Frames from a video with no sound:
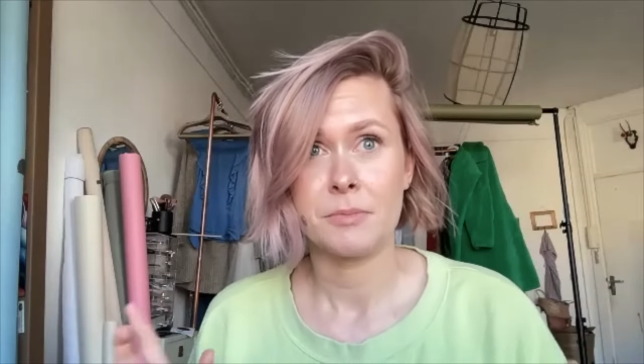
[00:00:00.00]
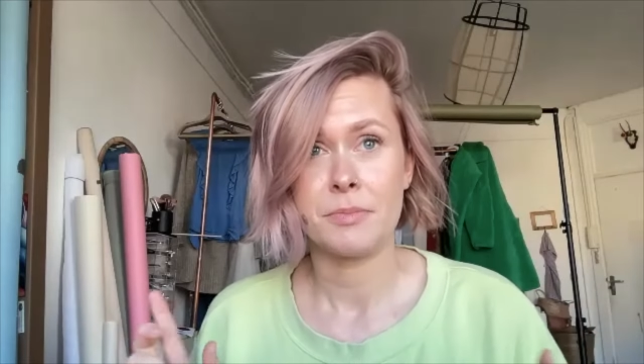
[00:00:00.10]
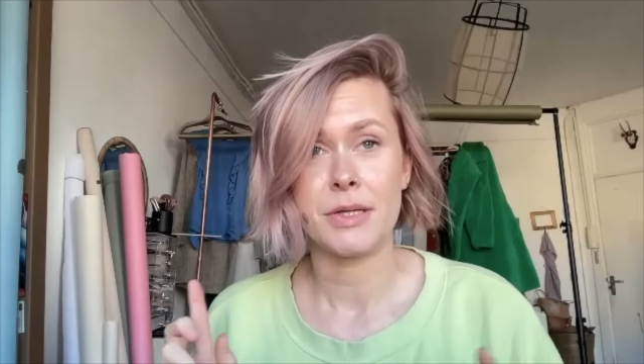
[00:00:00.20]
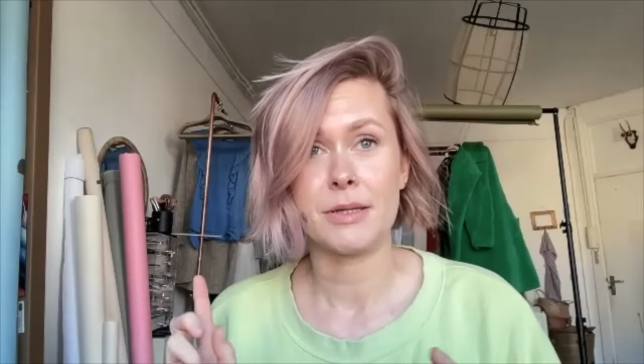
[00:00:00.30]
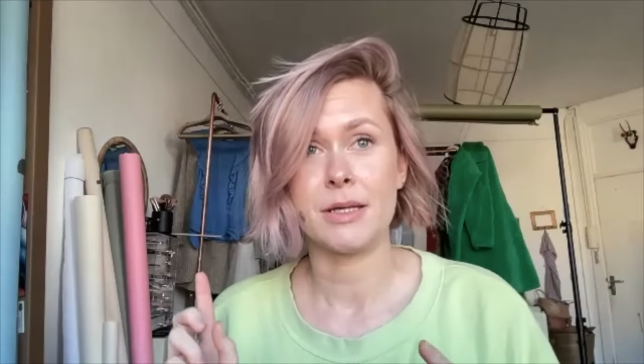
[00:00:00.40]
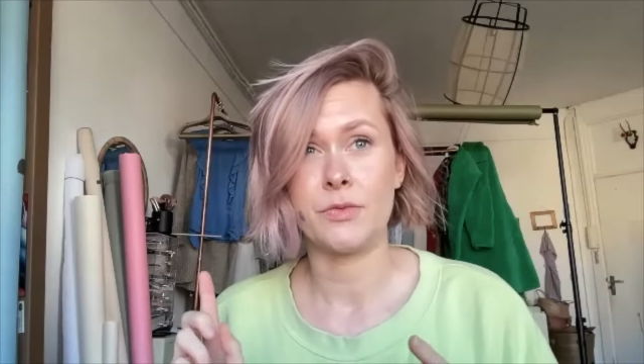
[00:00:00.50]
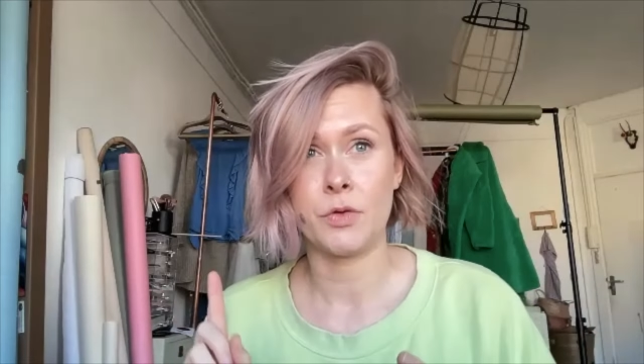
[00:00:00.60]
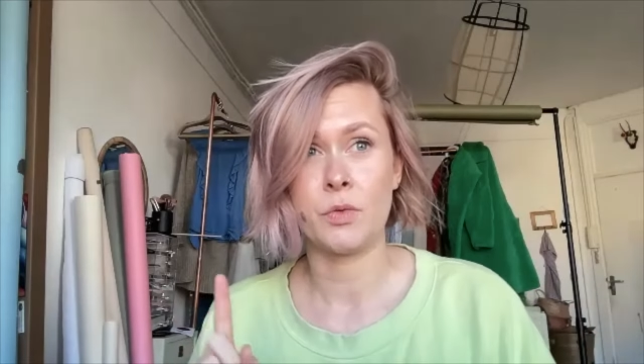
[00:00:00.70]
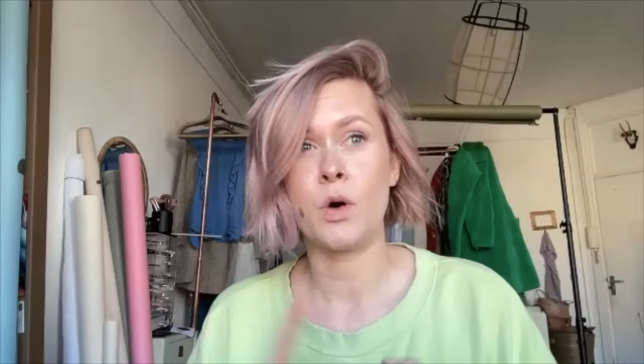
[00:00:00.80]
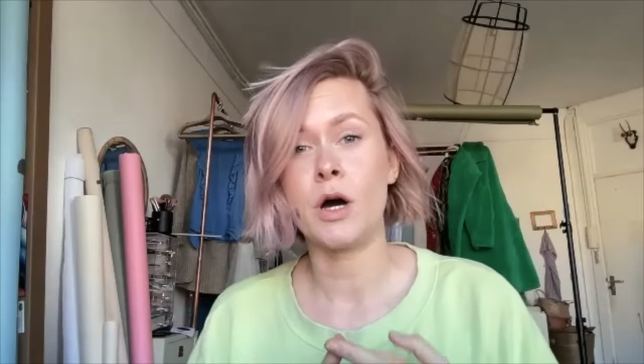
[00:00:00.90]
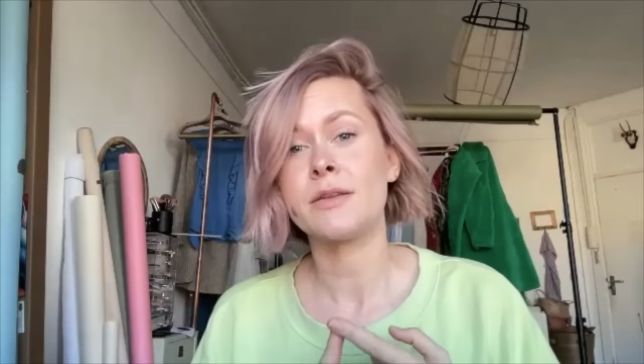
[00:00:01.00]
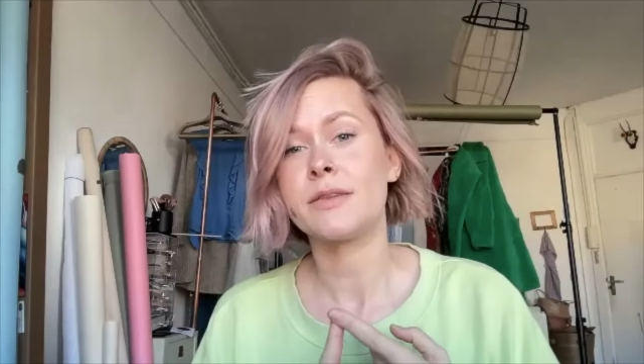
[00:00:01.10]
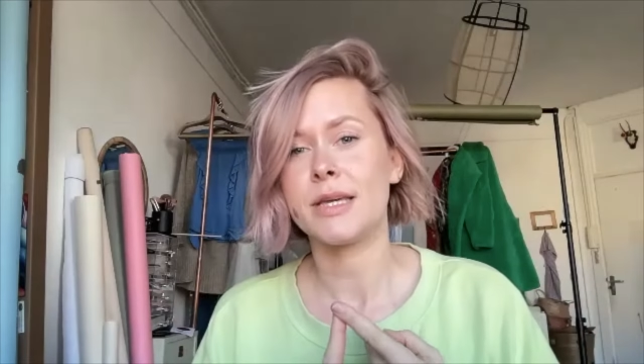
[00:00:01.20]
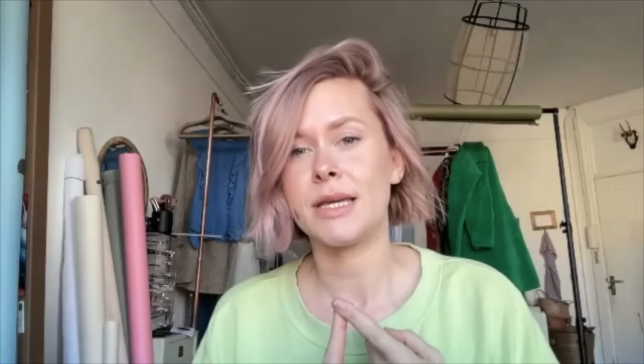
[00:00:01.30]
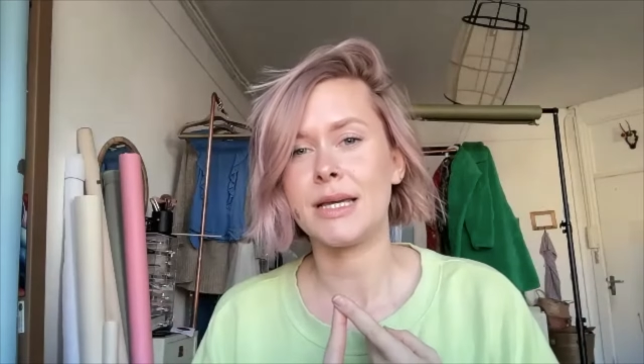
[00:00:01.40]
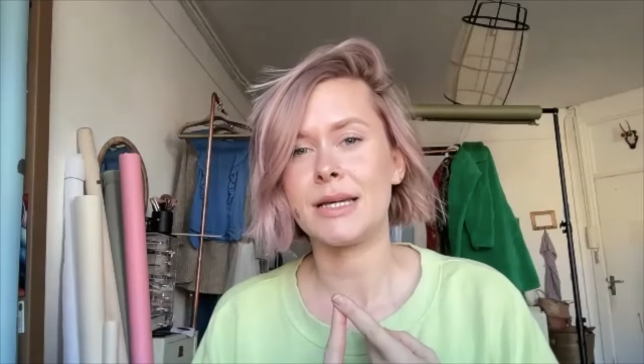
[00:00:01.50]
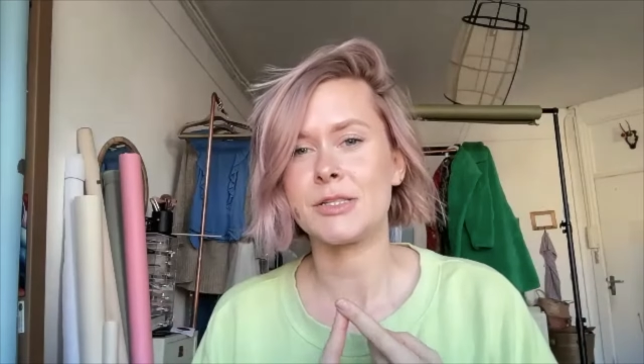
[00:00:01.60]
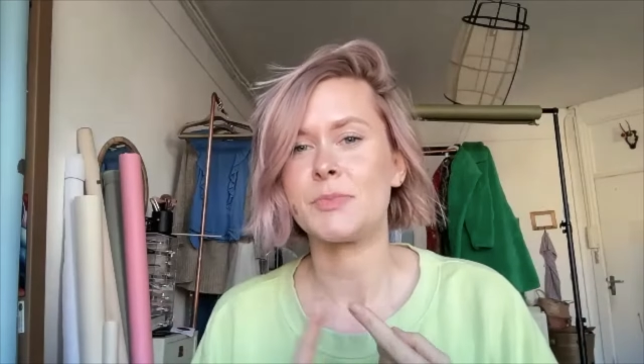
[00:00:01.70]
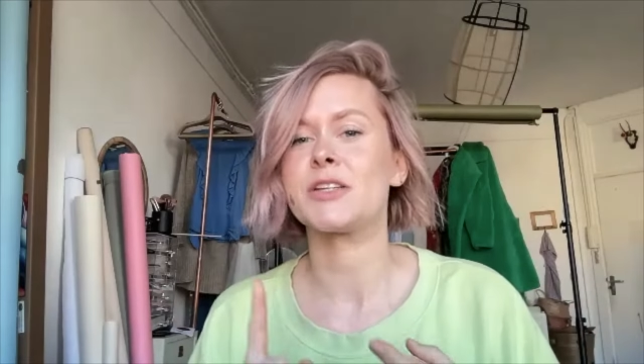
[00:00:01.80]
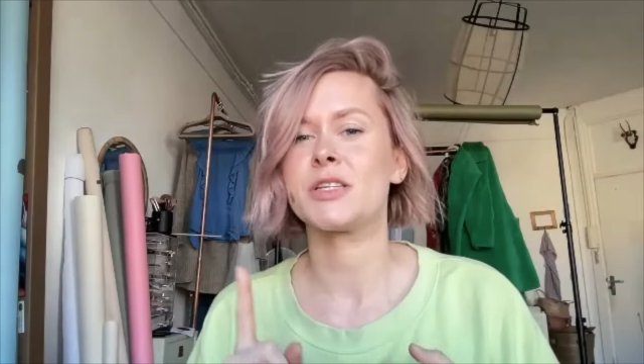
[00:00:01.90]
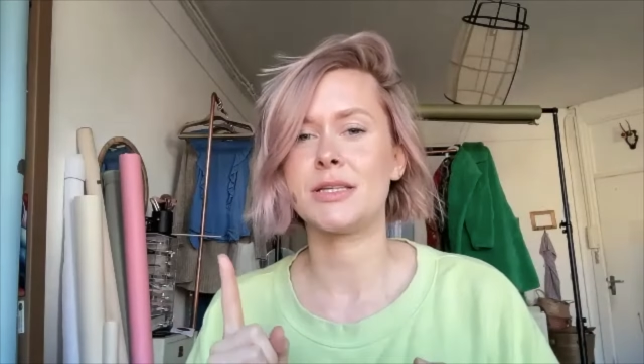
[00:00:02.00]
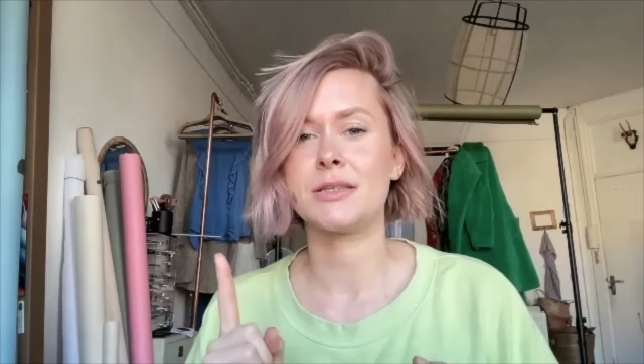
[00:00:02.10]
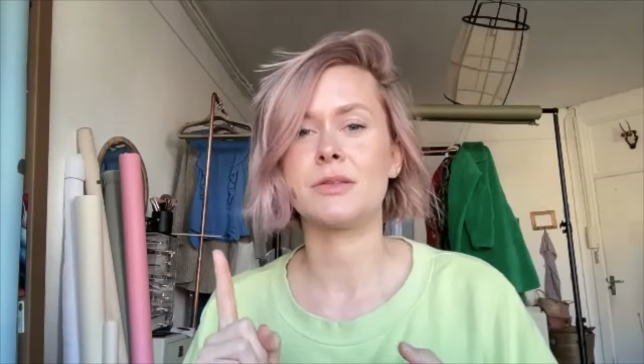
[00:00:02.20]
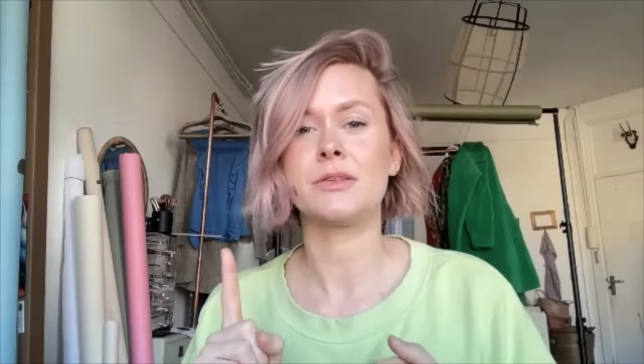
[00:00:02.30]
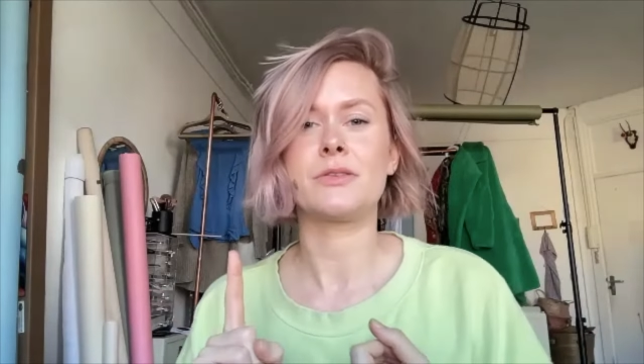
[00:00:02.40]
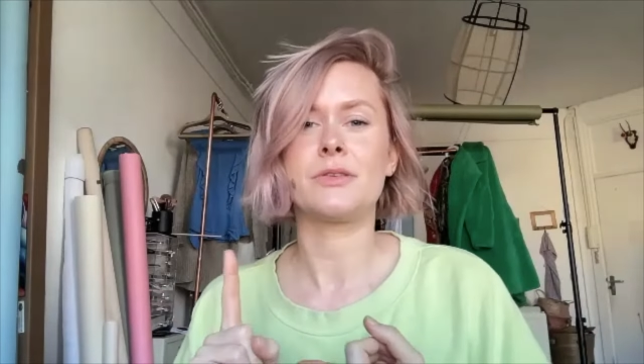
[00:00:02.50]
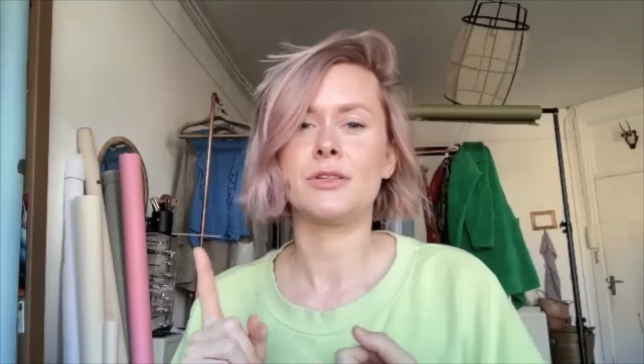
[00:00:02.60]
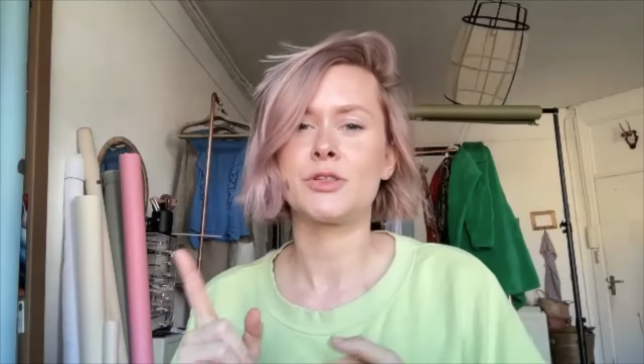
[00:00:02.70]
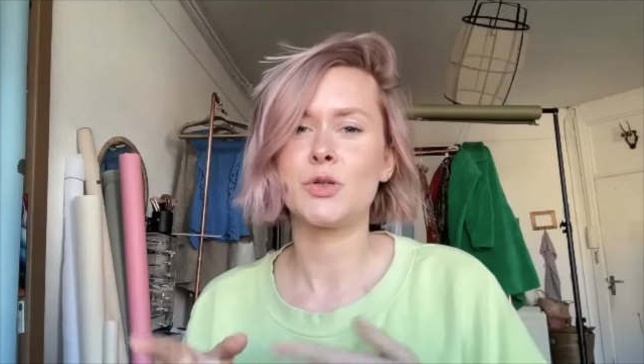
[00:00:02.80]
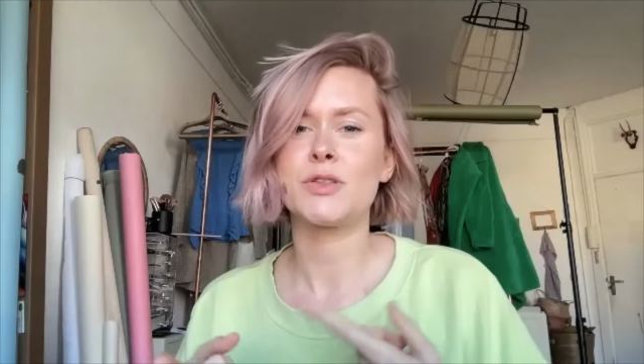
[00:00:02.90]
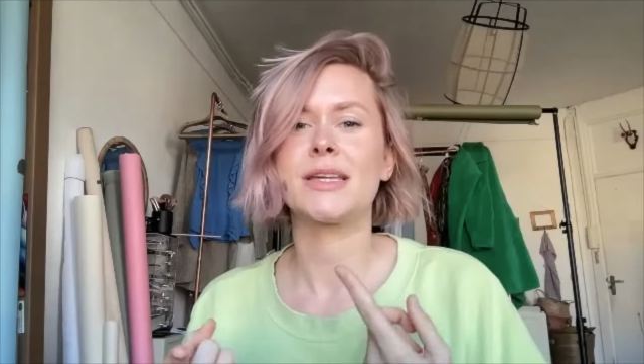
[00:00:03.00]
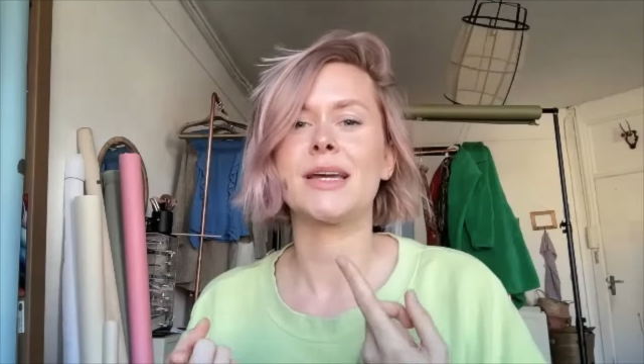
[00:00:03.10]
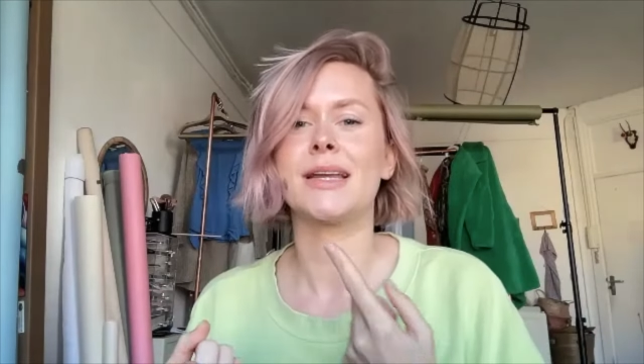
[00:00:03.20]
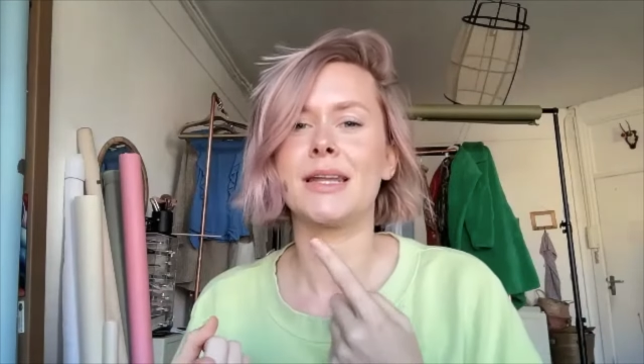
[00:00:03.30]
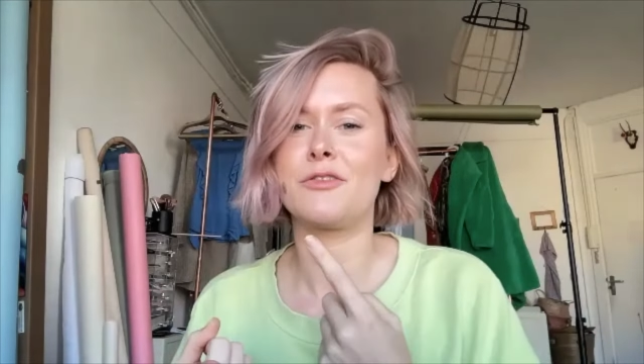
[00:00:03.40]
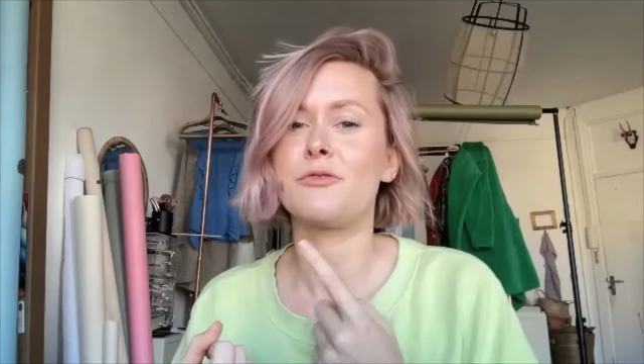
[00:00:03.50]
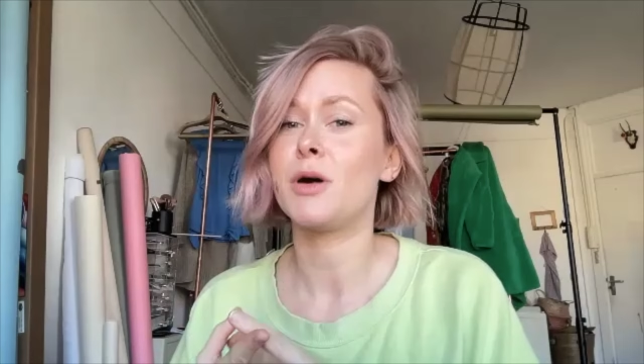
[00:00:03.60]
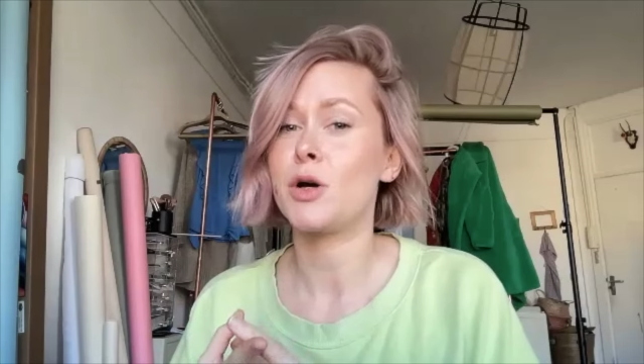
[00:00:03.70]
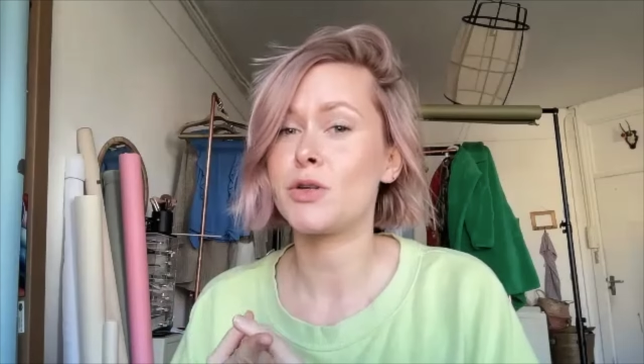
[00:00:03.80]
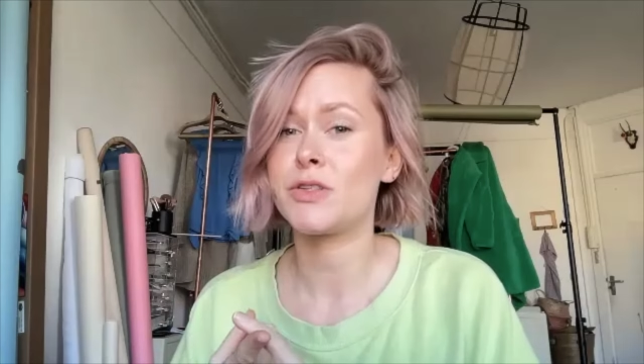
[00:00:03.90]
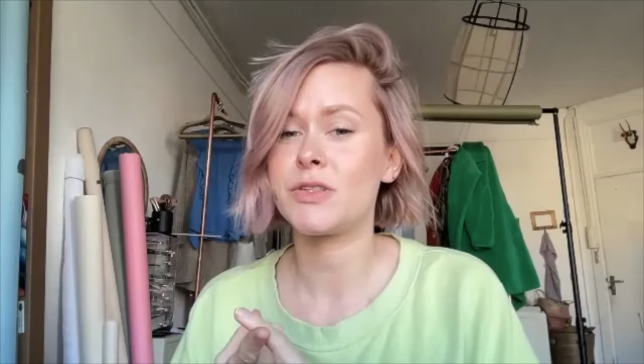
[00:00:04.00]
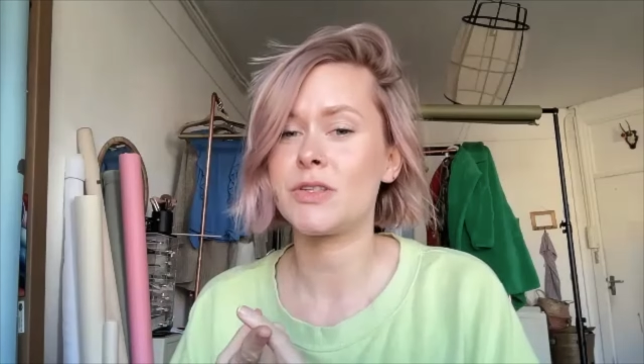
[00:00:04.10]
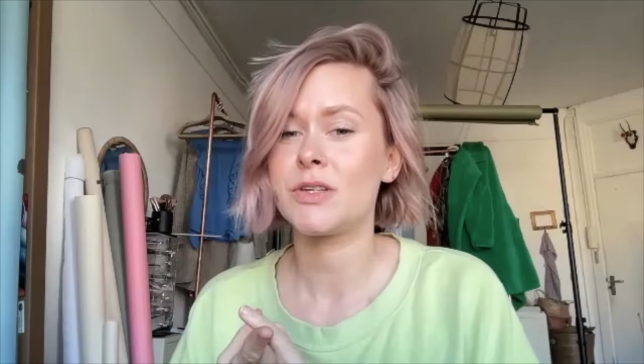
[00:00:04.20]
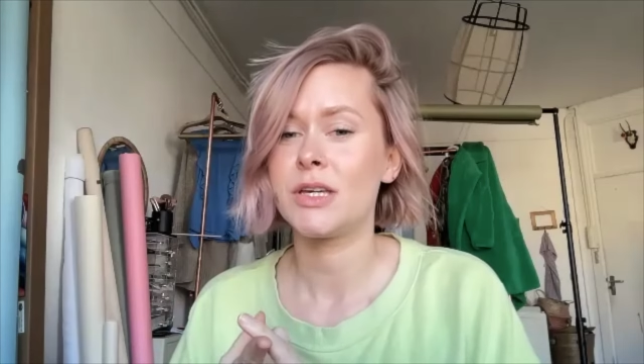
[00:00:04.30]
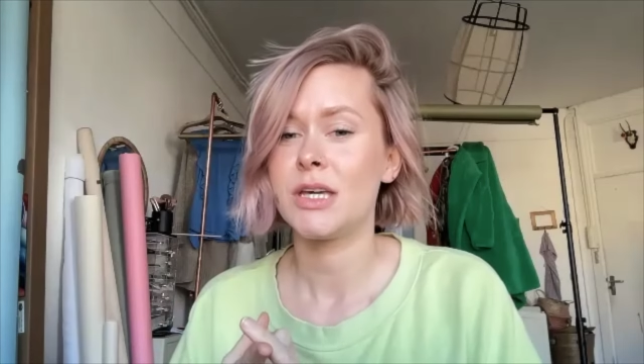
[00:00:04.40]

But the one thing, especially the, the shoots that I love most,